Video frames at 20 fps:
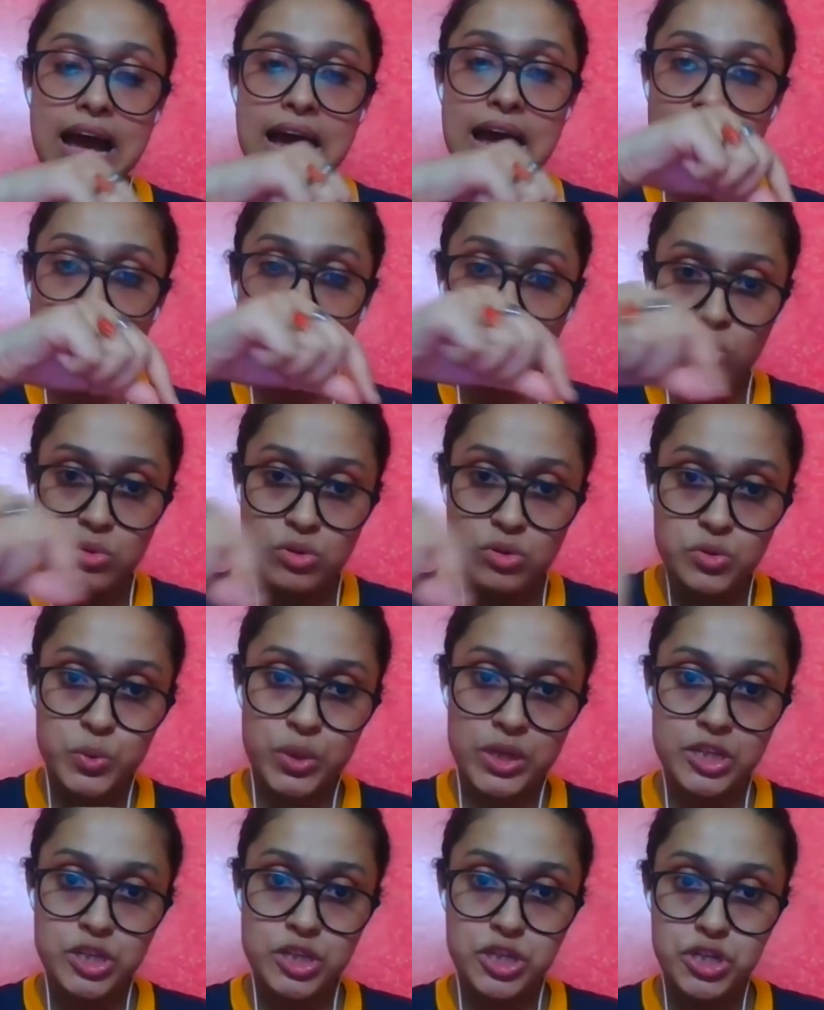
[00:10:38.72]
around
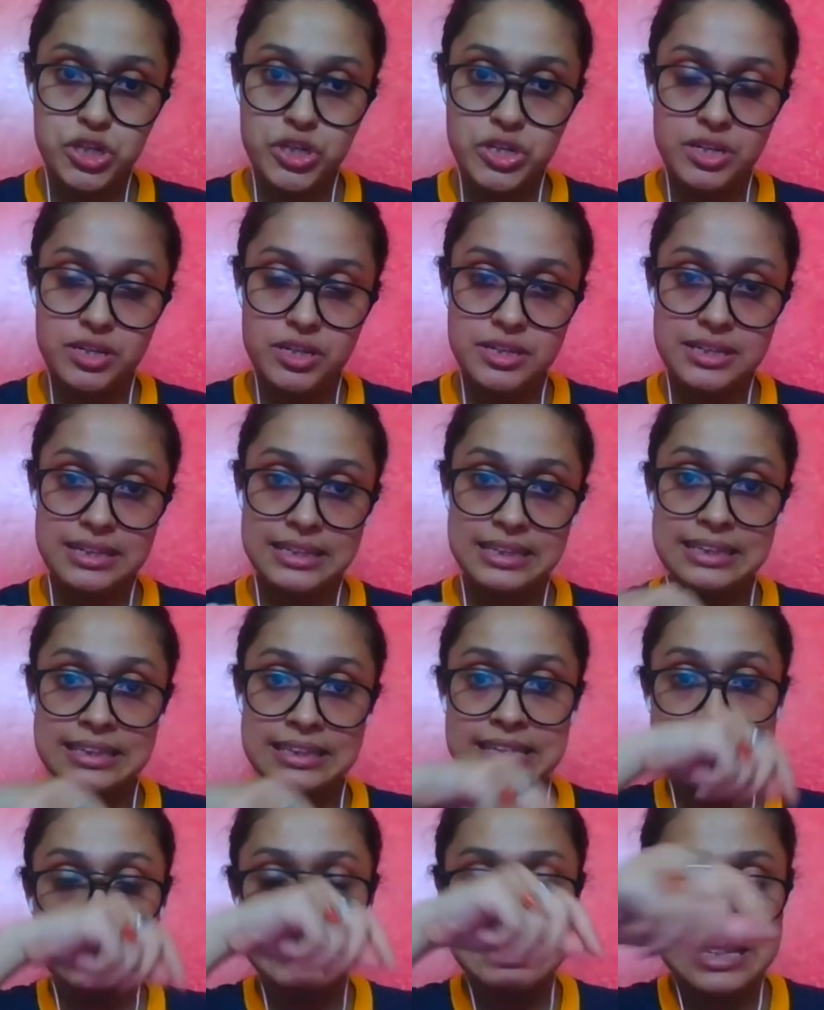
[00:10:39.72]
which
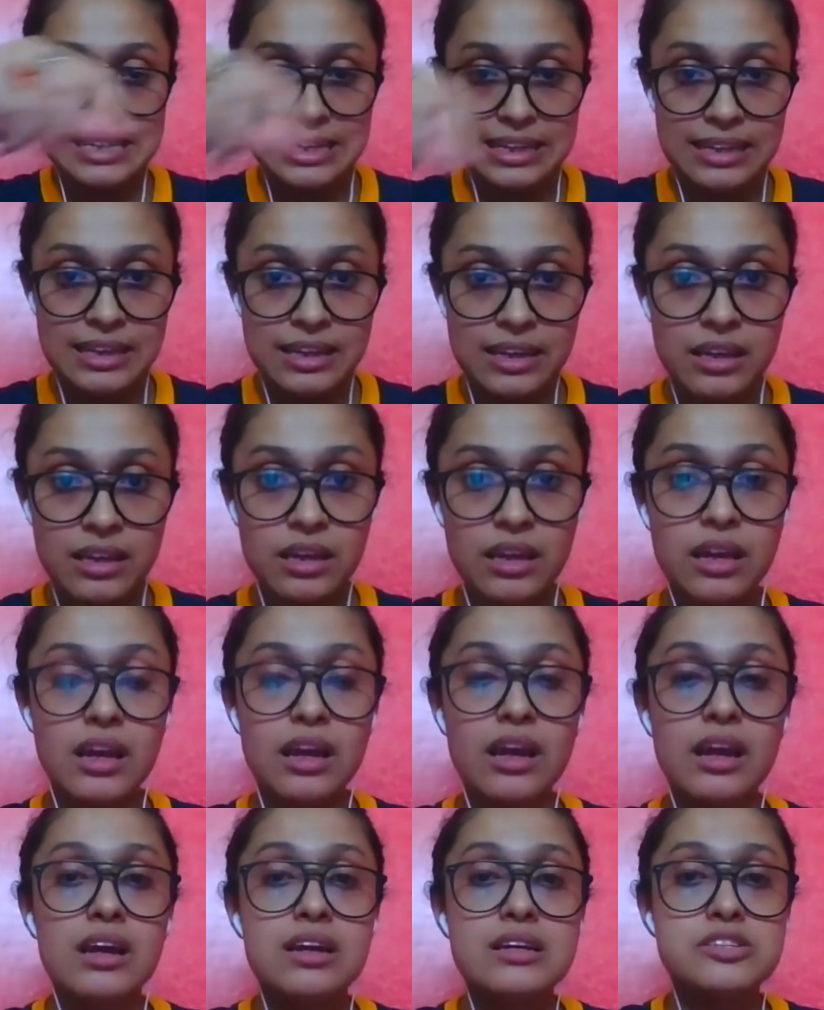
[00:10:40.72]
the DNA
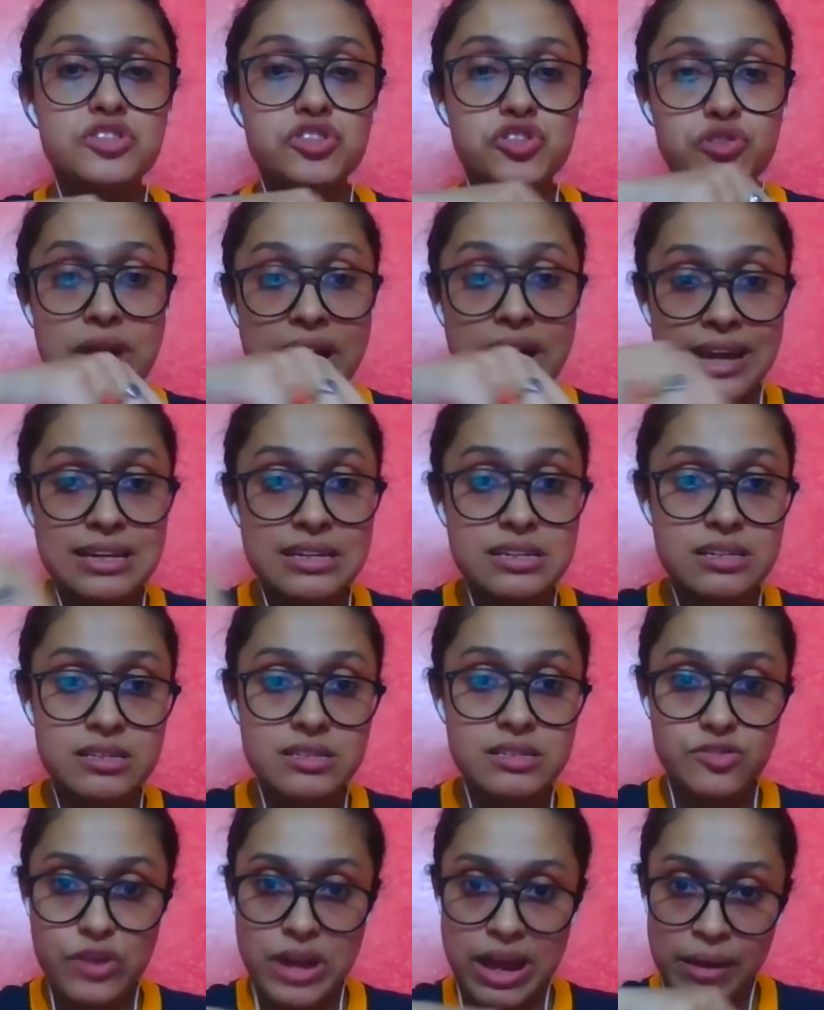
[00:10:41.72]
strand
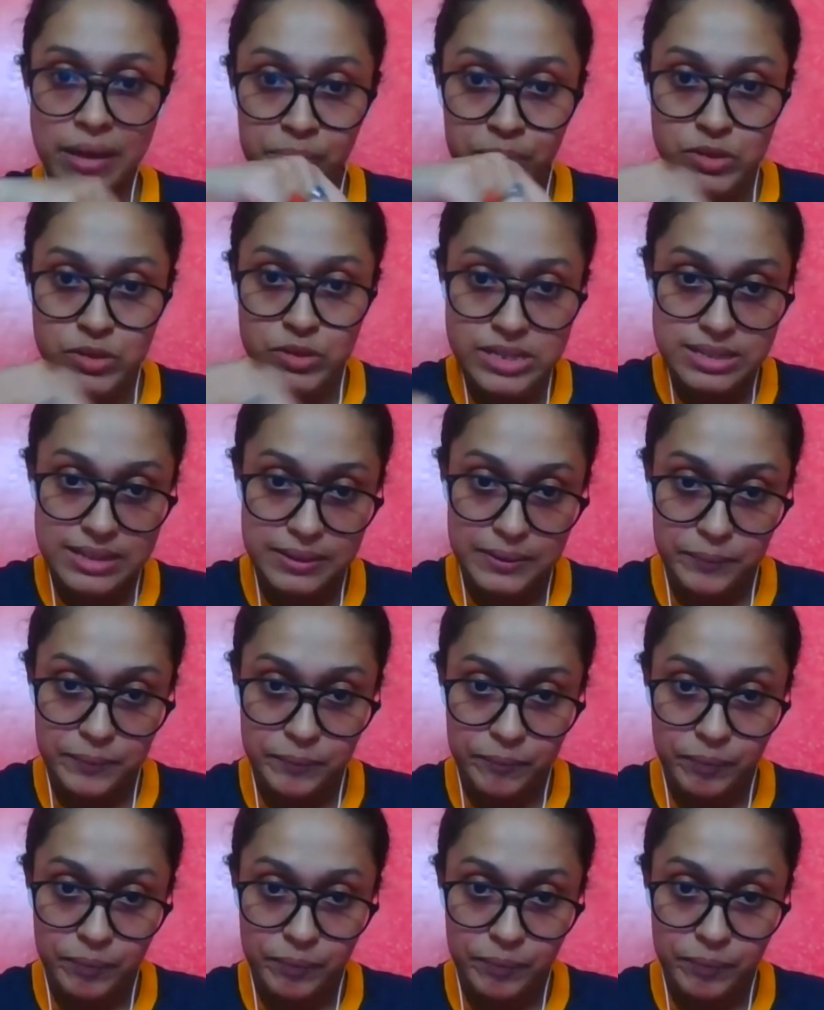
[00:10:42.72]
is wrapped.